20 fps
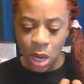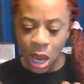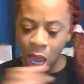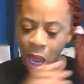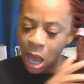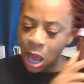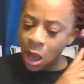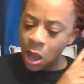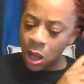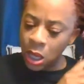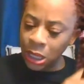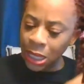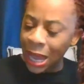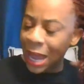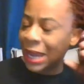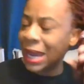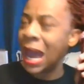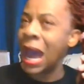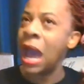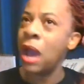know,
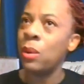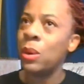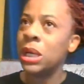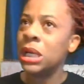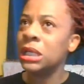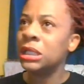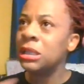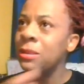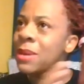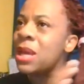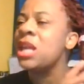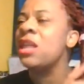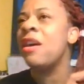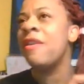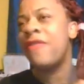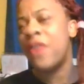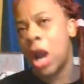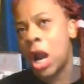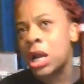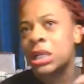like, I wanted to be
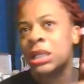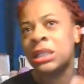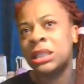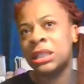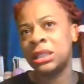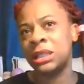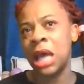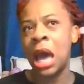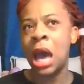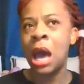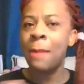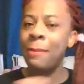the first